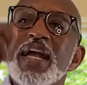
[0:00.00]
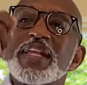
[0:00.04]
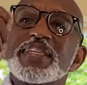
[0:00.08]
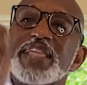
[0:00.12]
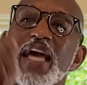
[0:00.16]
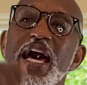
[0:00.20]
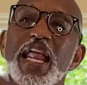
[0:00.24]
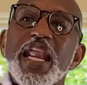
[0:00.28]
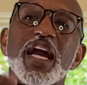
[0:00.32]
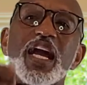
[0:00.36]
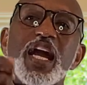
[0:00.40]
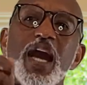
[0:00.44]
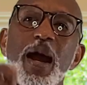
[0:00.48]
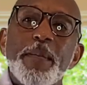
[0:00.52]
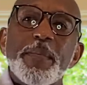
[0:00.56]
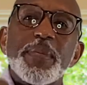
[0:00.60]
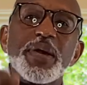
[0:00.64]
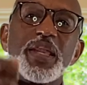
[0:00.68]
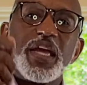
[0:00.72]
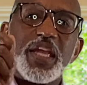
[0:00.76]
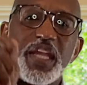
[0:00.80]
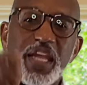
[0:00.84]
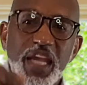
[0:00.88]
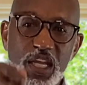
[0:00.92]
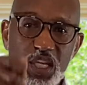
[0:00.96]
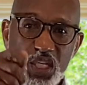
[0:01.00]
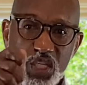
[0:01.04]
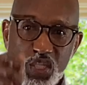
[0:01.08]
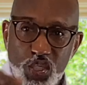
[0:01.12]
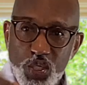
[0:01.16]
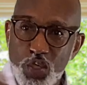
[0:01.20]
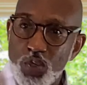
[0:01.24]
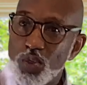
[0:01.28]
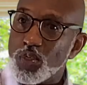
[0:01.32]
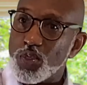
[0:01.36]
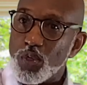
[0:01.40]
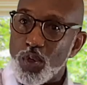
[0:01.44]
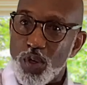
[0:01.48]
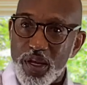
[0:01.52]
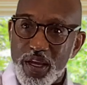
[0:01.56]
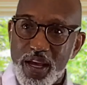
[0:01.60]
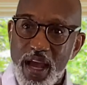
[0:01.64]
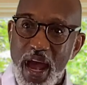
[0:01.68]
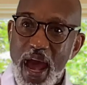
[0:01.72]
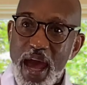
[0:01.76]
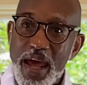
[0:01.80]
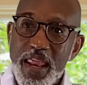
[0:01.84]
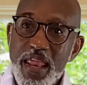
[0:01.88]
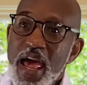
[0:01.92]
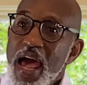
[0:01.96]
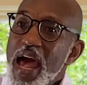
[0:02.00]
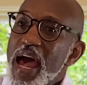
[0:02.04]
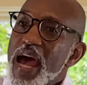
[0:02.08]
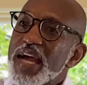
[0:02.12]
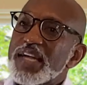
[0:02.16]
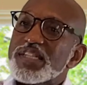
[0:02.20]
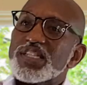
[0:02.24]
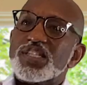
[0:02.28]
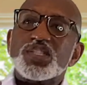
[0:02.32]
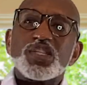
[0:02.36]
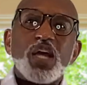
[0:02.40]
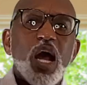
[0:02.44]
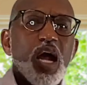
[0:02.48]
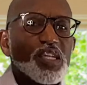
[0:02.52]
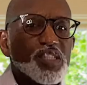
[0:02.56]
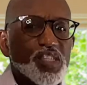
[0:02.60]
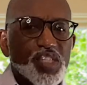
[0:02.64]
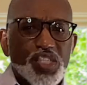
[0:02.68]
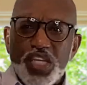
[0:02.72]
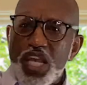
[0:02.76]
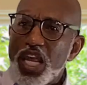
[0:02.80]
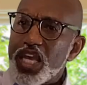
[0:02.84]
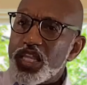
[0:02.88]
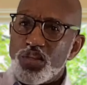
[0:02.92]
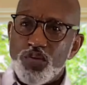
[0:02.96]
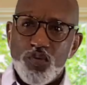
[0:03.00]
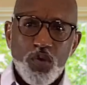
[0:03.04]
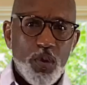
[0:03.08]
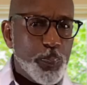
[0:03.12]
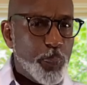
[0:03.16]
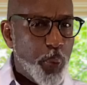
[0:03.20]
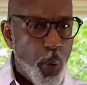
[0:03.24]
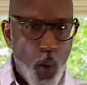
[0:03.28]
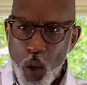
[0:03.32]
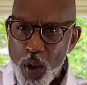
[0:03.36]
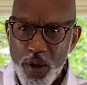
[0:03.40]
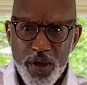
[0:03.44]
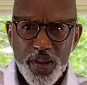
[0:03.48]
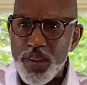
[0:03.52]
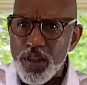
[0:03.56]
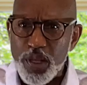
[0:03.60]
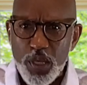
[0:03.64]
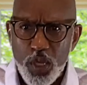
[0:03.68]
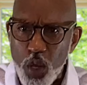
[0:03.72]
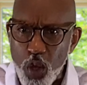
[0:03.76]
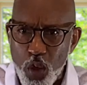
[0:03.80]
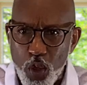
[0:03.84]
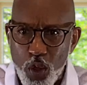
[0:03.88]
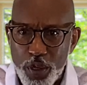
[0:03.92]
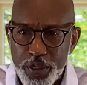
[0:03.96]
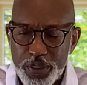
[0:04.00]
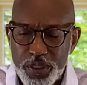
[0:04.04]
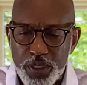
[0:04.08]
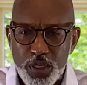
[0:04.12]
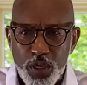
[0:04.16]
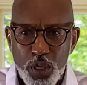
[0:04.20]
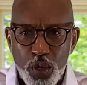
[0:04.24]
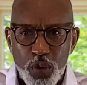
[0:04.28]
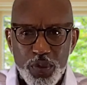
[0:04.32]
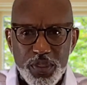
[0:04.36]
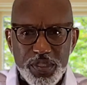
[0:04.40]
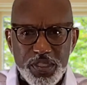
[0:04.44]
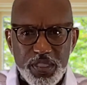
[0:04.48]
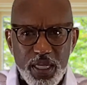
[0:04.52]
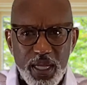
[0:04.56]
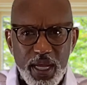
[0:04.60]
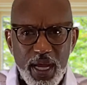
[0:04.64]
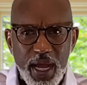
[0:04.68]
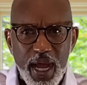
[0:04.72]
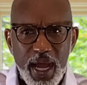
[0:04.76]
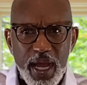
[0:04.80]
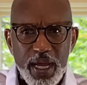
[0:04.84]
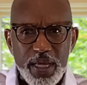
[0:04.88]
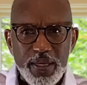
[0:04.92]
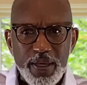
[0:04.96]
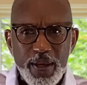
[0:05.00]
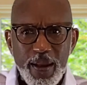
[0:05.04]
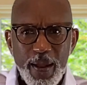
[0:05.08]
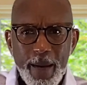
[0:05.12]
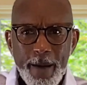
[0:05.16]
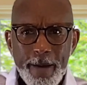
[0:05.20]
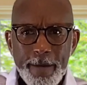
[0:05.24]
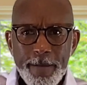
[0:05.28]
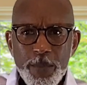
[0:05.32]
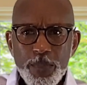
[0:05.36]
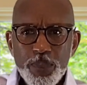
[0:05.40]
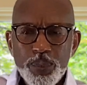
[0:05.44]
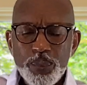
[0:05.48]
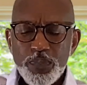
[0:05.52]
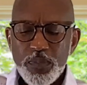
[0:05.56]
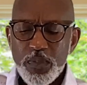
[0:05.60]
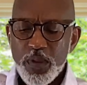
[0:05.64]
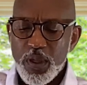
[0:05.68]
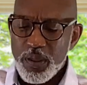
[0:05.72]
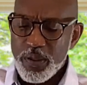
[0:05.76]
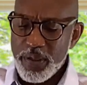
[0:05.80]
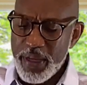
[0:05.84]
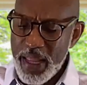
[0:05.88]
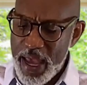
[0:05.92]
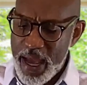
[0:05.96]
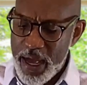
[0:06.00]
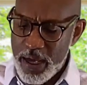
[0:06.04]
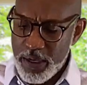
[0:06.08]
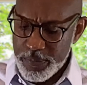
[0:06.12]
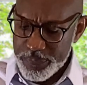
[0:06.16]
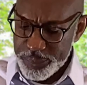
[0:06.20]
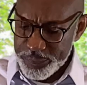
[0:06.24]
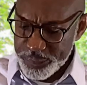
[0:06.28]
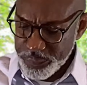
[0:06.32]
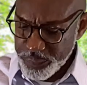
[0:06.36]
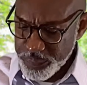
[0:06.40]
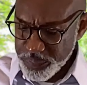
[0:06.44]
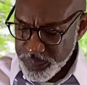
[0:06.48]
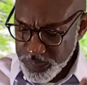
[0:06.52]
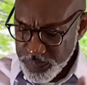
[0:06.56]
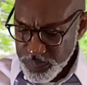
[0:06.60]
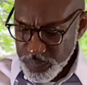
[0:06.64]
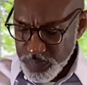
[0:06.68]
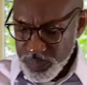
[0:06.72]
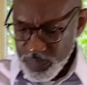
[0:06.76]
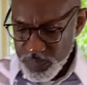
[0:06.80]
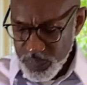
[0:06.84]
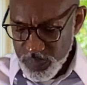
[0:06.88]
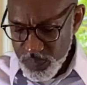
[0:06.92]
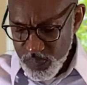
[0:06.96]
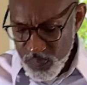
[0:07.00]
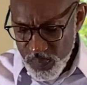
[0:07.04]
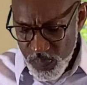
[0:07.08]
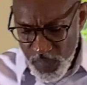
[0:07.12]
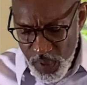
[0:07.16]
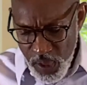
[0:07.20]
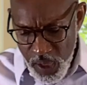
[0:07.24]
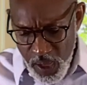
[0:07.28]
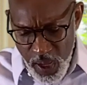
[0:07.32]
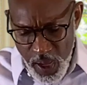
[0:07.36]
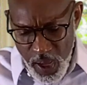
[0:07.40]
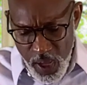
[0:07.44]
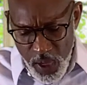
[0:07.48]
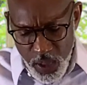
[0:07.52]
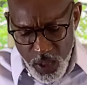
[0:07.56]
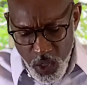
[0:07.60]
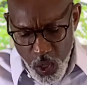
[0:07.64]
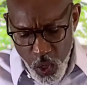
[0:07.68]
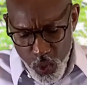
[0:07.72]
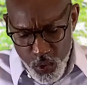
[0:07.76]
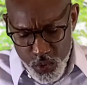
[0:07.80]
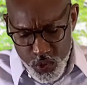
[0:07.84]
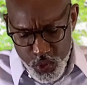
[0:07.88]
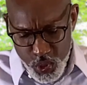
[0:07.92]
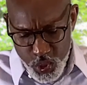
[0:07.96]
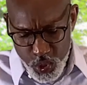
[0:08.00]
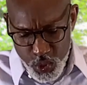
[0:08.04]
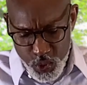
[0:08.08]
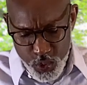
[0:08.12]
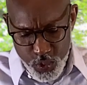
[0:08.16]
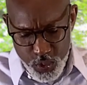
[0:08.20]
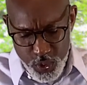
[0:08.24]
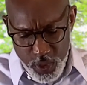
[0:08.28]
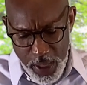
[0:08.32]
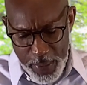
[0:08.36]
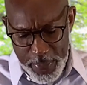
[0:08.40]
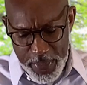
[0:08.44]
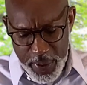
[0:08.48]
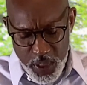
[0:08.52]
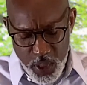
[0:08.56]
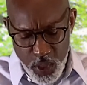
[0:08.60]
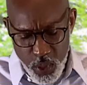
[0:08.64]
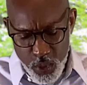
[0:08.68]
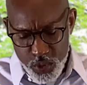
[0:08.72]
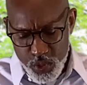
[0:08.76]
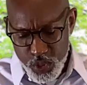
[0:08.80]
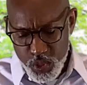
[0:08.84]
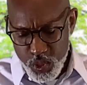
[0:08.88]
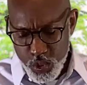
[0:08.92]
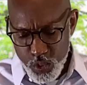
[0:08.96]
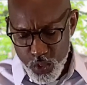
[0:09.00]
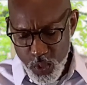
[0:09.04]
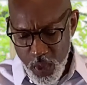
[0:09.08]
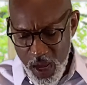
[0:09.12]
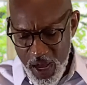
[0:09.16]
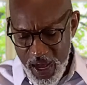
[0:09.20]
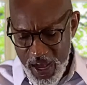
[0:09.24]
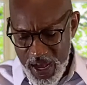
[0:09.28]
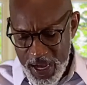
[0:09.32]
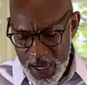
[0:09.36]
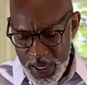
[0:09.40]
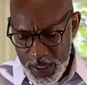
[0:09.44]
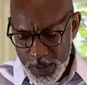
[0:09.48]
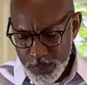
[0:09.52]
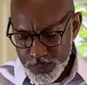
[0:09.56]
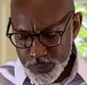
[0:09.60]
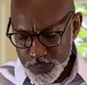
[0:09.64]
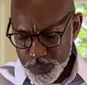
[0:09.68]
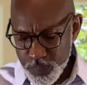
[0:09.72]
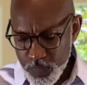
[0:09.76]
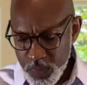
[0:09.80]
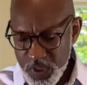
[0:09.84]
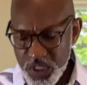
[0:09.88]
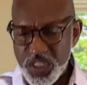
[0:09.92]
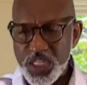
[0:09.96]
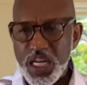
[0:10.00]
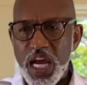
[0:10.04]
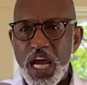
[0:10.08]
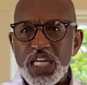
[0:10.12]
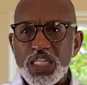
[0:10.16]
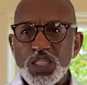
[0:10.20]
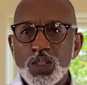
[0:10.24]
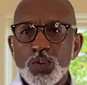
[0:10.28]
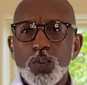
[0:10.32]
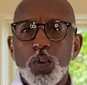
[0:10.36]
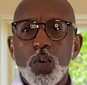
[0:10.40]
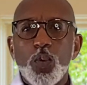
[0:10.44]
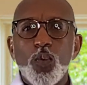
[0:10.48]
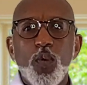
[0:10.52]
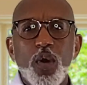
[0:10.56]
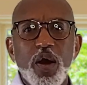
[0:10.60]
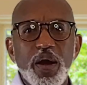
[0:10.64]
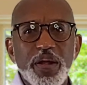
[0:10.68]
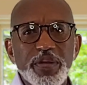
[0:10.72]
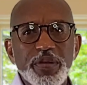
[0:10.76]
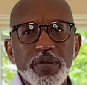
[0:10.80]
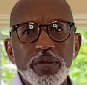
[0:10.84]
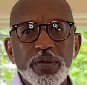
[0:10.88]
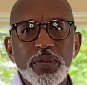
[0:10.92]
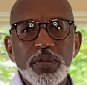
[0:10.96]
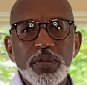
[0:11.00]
that are coming against you, glory to God, and start seeing the report of the Lord, glory to God. Now, go to, let me go to uh, Joshua 1,